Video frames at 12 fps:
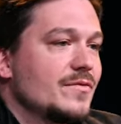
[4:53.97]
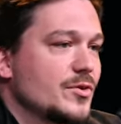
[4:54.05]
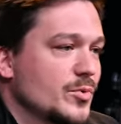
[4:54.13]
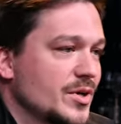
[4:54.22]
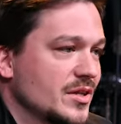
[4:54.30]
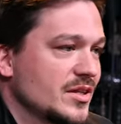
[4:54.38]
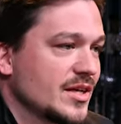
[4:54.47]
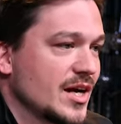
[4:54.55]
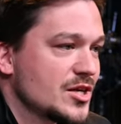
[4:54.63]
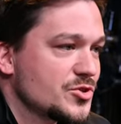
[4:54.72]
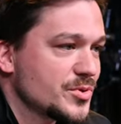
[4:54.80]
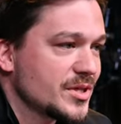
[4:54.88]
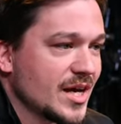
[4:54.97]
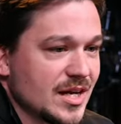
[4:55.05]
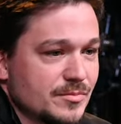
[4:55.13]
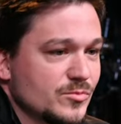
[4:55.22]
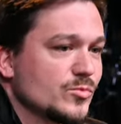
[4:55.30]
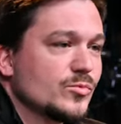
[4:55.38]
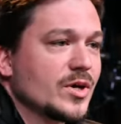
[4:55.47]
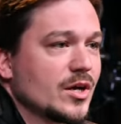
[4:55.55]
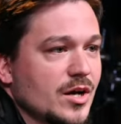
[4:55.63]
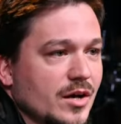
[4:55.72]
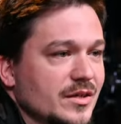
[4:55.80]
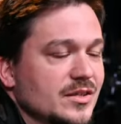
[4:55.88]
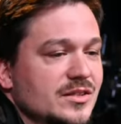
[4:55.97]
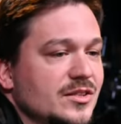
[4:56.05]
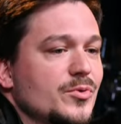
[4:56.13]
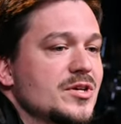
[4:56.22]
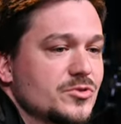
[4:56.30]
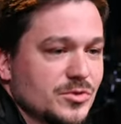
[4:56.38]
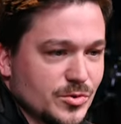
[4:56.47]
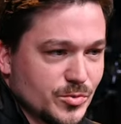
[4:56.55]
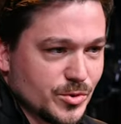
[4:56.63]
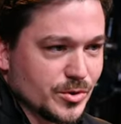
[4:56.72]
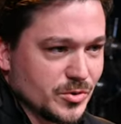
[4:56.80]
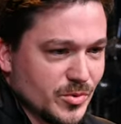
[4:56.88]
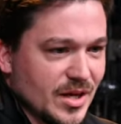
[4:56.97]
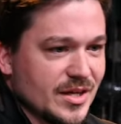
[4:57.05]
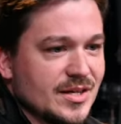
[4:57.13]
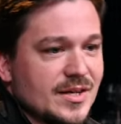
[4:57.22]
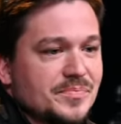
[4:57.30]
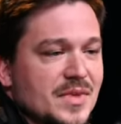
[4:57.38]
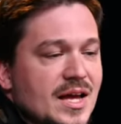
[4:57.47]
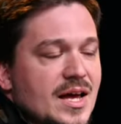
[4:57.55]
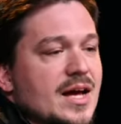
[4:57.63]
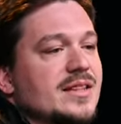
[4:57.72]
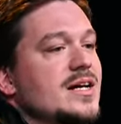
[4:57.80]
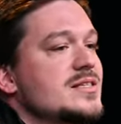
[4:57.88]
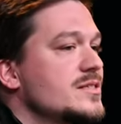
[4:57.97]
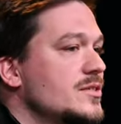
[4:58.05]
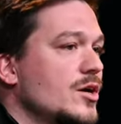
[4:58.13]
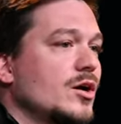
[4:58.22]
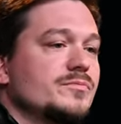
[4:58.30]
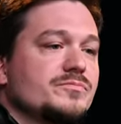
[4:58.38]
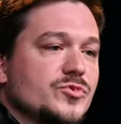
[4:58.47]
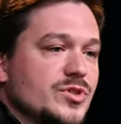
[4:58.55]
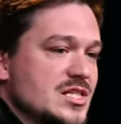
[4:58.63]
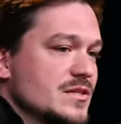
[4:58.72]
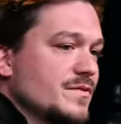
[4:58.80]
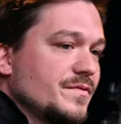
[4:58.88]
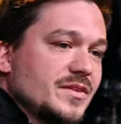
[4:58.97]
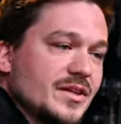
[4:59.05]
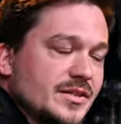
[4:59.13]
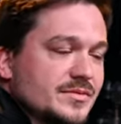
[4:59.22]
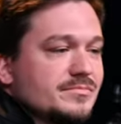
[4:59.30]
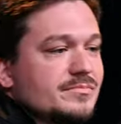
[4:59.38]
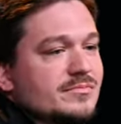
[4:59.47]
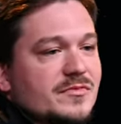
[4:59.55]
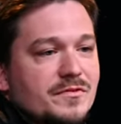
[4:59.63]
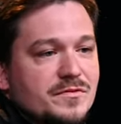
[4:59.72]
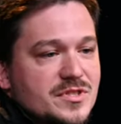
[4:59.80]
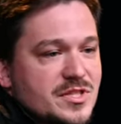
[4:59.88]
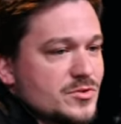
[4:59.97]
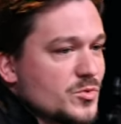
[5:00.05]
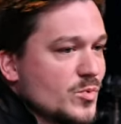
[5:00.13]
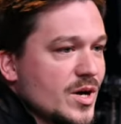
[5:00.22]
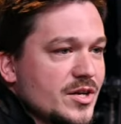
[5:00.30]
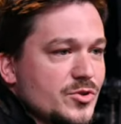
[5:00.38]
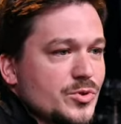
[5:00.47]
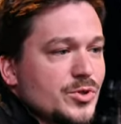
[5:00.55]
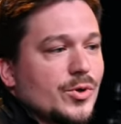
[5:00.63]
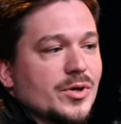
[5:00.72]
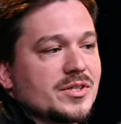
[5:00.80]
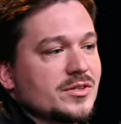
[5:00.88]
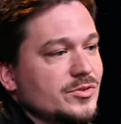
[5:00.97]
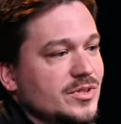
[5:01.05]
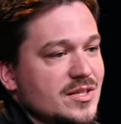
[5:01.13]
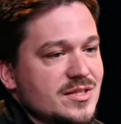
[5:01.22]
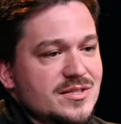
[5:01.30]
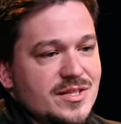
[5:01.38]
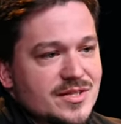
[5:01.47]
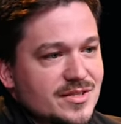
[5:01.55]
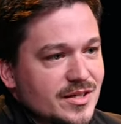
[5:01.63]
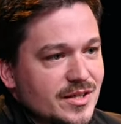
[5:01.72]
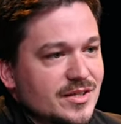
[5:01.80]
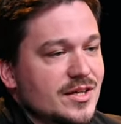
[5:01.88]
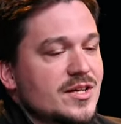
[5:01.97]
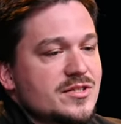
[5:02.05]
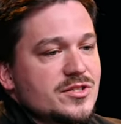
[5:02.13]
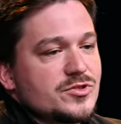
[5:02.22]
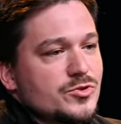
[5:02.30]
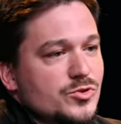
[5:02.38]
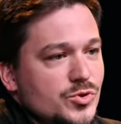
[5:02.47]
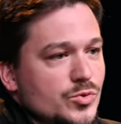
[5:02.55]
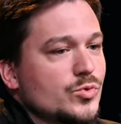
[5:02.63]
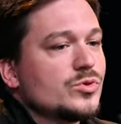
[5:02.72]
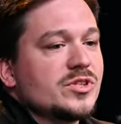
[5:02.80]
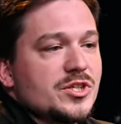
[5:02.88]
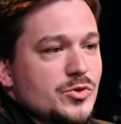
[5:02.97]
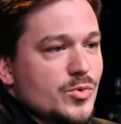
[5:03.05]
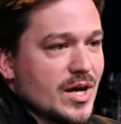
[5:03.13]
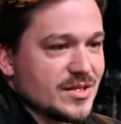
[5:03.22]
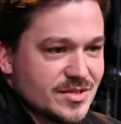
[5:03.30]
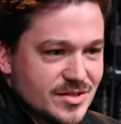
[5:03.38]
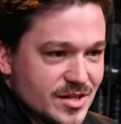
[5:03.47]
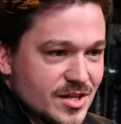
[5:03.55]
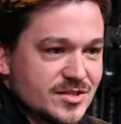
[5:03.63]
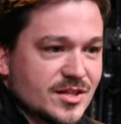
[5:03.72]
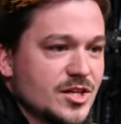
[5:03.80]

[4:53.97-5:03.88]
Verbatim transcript: everywhere in the country and why not the rest of the world, right? And that's, you know, 2015, season one, New York. 2016, season two, the US. And I